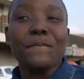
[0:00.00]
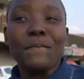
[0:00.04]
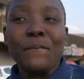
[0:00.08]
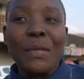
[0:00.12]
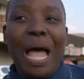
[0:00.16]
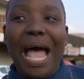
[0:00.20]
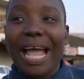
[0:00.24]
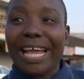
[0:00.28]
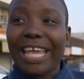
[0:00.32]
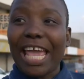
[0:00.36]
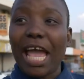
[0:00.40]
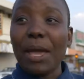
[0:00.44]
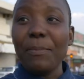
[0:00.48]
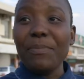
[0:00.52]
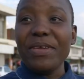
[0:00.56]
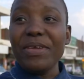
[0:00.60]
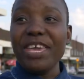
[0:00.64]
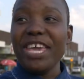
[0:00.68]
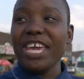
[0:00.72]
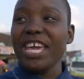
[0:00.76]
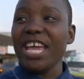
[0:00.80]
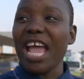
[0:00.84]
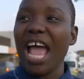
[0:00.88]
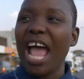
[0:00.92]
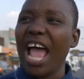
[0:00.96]
I came
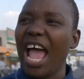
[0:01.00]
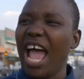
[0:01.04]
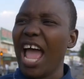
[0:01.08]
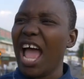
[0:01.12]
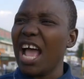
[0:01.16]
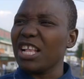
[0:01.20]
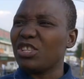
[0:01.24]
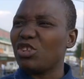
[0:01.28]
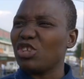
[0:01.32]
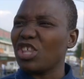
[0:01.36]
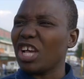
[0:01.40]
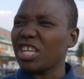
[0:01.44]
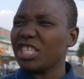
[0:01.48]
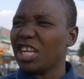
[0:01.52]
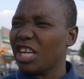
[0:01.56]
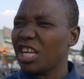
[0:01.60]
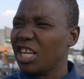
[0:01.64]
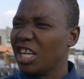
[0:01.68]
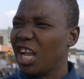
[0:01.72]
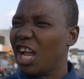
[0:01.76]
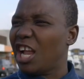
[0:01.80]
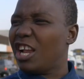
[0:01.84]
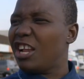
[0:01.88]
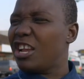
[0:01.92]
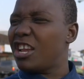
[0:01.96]
here
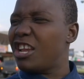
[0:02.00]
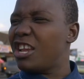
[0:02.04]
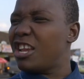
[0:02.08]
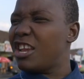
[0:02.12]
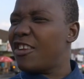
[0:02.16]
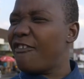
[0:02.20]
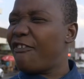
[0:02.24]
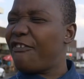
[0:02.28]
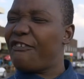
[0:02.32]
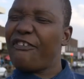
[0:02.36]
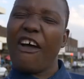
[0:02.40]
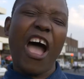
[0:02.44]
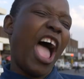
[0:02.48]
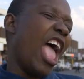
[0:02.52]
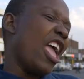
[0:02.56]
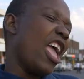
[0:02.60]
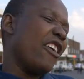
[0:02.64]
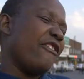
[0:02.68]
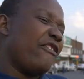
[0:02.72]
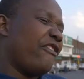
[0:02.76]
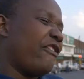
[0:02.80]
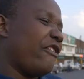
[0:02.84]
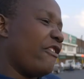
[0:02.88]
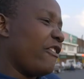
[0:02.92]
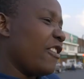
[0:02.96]

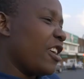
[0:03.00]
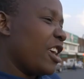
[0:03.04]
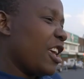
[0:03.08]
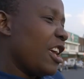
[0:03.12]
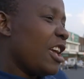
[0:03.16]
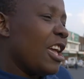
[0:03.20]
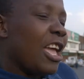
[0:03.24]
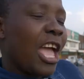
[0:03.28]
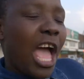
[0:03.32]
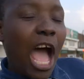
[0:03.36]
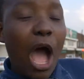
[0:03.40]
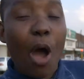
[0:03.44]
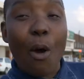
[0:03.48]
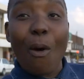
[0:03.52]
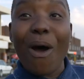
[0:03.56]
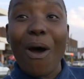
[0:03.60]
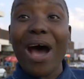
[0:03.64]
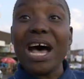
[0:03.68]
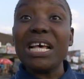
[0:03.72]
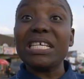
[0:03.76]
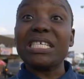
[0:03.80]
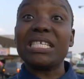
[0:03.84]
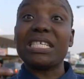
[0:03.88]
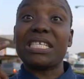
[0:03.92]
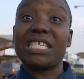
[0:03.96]
2005.
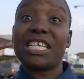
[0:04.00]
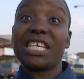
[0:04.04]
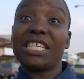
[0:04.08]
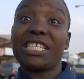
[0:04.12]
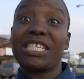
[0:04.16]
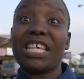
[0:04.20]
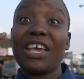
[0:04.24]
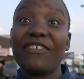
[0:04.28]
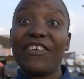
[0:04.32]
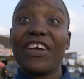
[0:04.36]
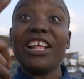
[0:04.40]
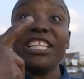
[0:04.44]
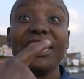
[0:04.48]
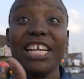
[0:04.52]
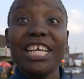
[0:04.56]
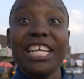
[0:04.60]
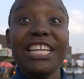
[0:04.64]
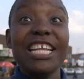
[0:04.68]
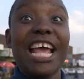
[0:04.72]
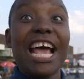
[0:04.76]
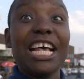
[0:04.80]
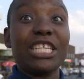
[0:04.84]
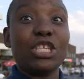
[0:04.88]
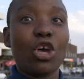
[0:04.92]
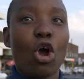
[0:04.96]
I was 17
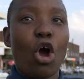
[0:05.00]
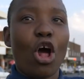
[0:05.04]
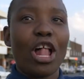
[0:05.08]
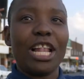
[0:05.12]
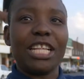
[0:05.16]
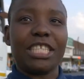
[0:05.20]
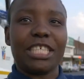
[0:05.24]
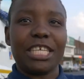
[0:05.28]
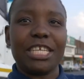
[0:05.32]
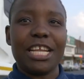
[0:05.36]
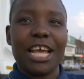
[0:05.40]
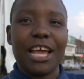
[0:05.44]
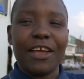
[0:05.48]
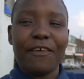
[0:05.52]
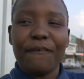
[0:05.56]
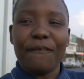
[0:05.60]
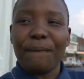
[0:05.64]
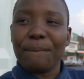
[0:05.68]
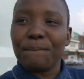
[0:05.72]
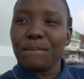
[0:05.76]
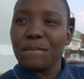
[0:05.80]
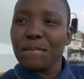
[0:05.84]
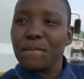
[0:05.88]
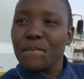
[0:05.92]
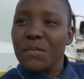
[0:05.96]
years old. You know?
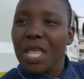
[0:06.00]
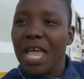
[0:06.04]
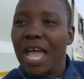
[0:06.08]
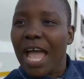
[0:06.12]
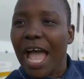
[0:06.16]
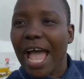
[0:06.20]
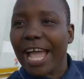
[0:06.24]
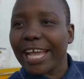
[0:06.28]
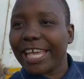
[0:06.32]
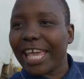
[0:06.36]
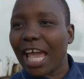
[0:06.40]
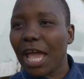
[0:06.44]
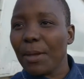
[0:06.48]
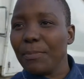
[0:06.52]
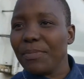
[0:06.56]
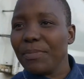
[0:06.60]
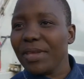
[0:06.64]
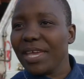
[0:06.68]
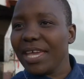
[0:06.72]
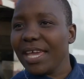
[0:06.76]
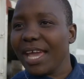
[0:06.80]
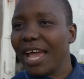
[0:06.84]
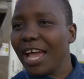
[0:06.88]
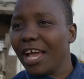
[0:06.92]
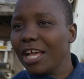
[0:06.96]
I came
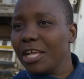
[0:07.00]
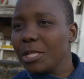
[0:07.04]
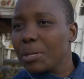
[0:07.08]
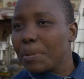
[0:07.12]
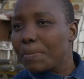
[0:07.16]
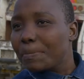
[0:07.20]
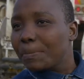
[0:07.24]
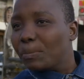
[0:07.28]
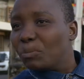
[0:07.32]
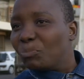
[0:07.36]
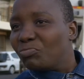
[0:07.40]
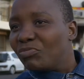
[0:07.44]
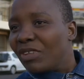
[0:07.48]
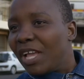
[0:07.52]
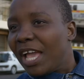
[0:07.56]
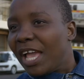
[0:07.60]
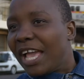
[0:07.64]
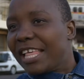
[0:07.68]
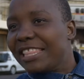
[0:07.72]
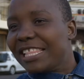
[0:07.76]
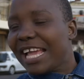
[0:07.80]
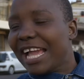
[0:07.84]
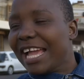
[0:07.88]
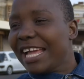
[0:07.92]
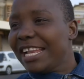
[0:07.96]
here
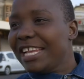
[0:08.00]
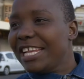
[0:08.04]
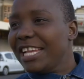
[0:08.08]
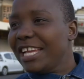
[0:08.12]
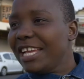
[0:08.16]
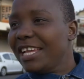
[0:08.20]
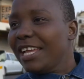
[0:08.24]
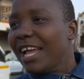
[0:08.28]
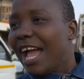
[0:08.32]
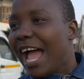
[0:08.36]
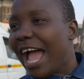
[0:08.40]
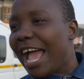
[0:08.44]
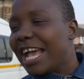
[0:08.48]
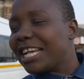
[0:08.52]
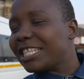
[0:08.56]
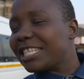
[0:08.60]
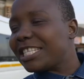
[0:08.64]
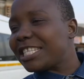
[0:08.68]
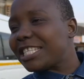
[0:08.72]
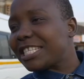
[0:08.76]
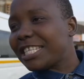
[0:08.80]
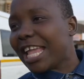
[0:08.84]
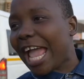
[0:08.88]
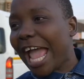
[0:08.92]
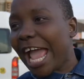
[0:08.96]
and then I
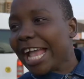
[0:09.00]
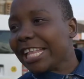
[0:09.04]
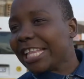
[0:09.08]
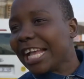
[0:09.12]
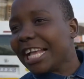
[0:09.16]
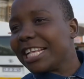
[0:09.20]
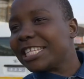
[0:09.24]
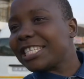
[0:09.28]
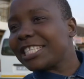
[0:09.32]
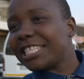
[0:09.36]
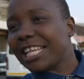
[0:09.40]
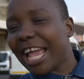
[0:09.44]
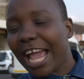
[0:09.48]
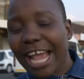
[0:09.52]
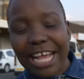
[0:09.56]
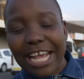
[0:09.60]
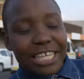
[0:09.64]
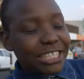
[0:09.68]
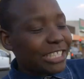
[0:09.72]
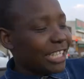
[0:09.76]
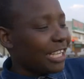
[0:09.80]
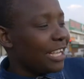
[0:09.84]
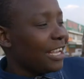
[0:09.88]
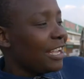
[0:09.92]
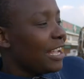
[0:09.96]
stayed
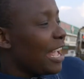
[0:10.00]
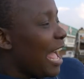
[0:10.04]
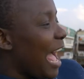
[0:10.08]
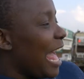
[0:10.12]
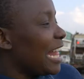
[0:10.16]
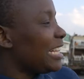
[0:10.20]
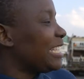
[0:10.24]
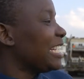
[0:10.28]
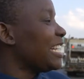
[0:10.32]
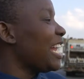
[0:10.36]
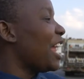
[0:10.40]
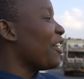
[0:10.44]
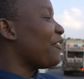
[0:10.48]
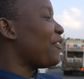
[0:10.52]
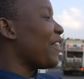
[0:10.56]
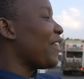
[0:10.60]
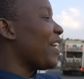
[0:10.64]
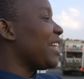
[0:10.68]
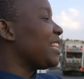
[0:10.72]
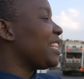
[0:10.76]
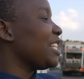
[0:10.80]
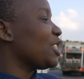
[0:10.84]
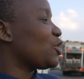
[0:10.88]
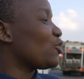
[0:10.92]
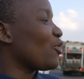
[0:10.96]
until I
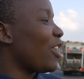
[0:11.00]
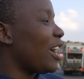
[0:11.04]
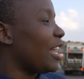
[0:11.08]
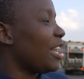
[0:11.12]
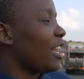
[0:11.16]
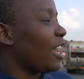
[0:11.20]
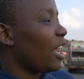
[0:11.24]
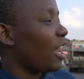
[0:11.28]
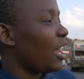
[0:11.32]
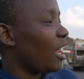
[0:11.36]
found this one.